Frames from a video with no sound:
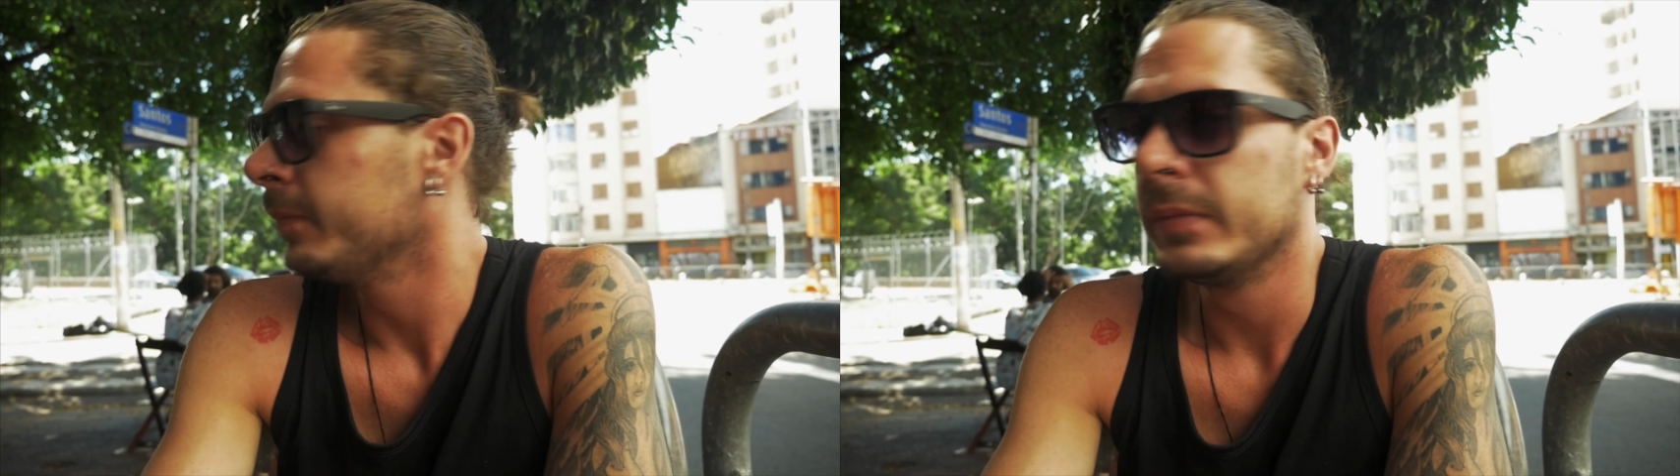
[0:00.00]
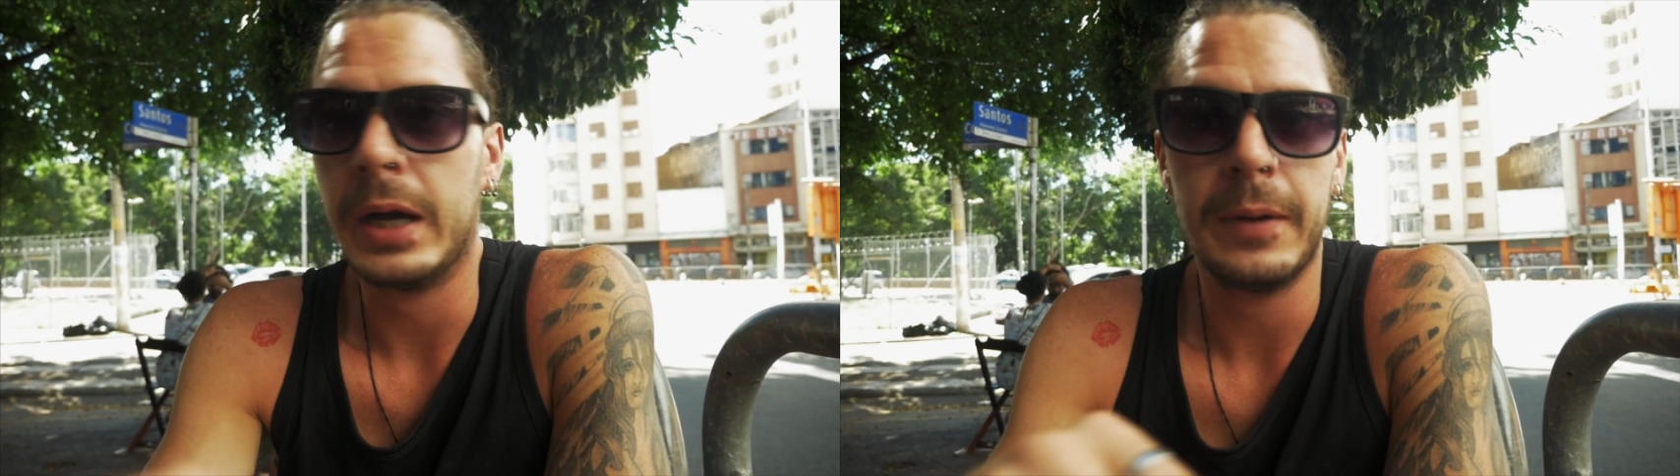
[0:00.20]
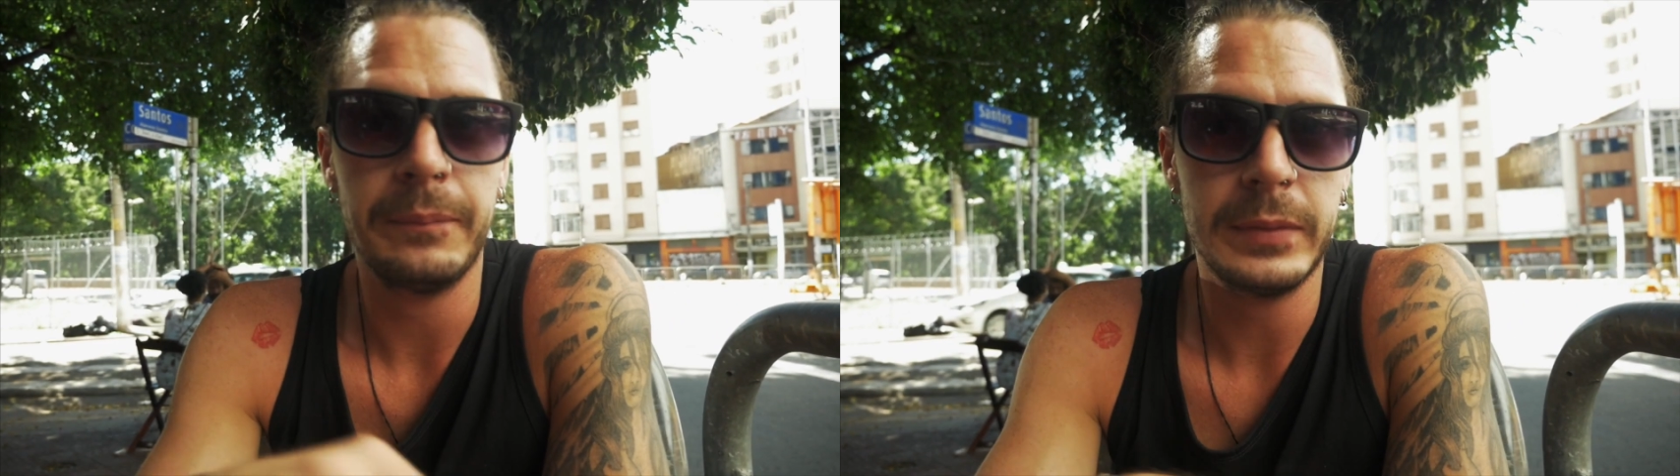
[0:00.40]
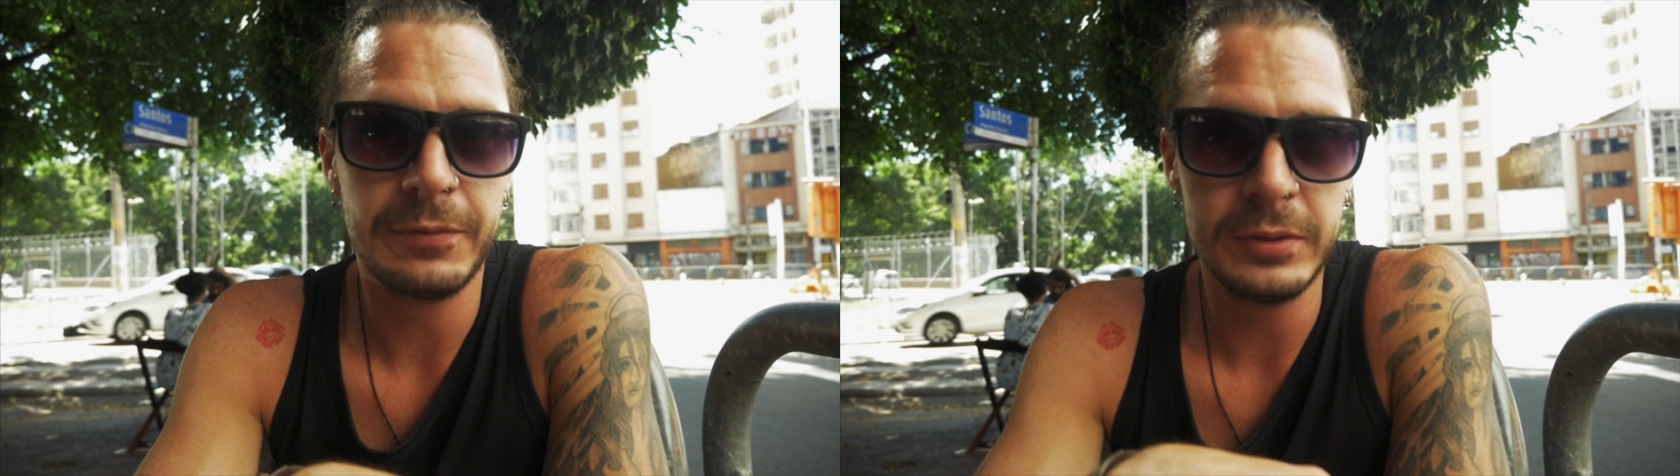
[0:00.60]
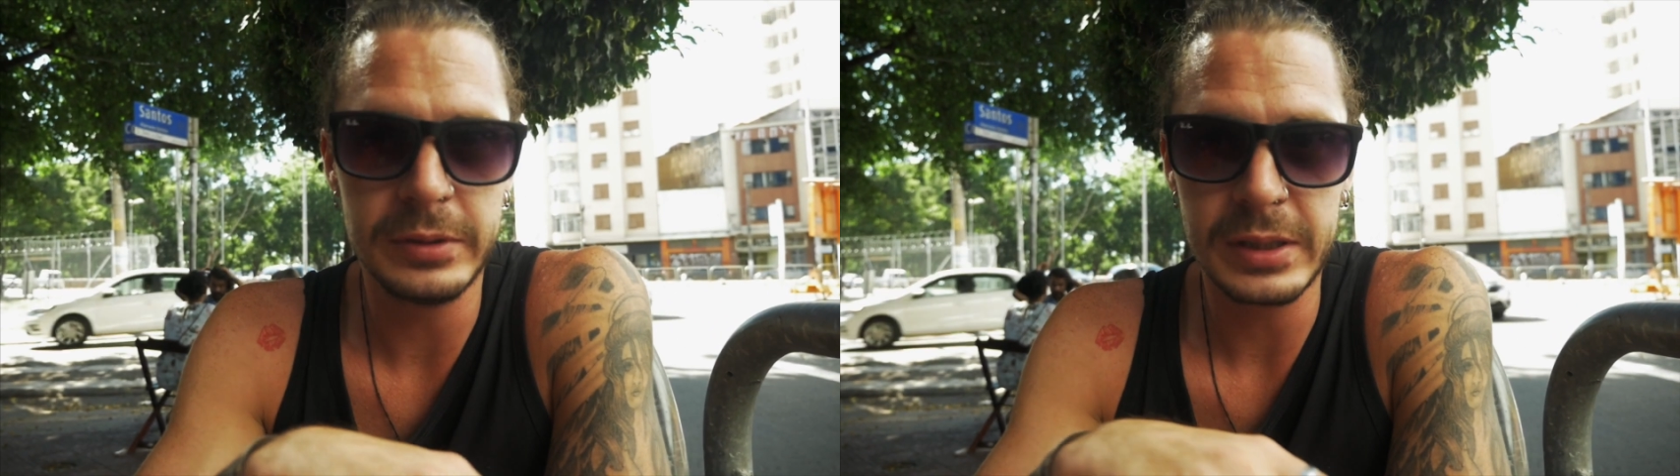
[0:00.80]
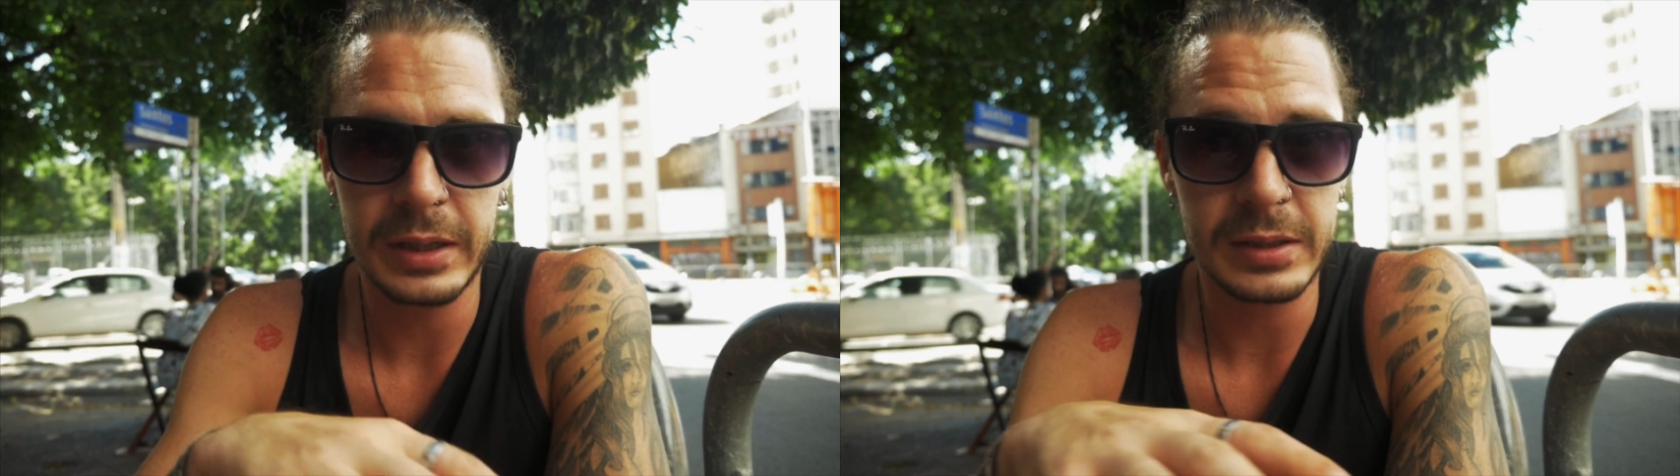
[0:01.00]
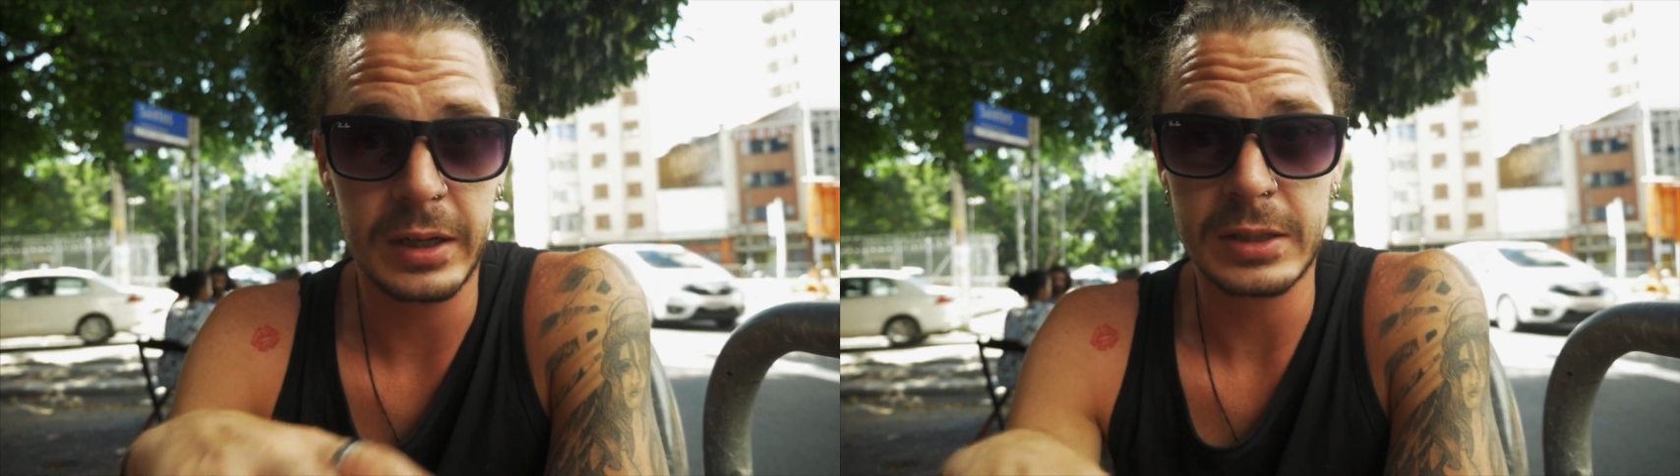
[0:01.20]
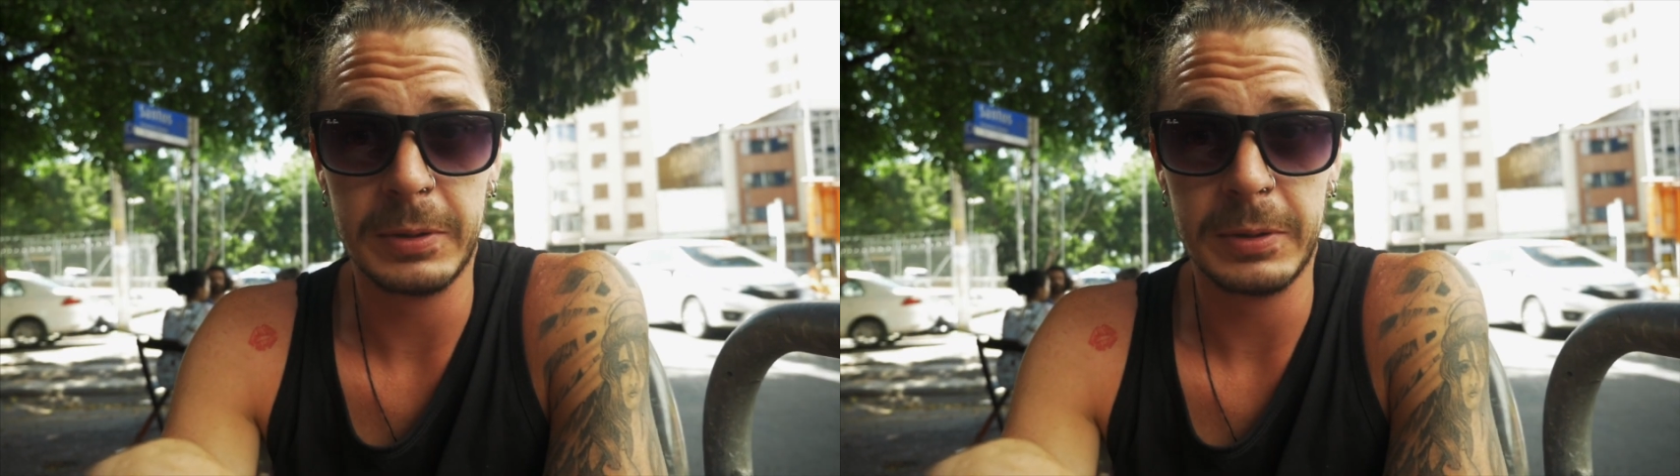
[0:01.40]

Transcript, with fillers: Now, the foods that I talked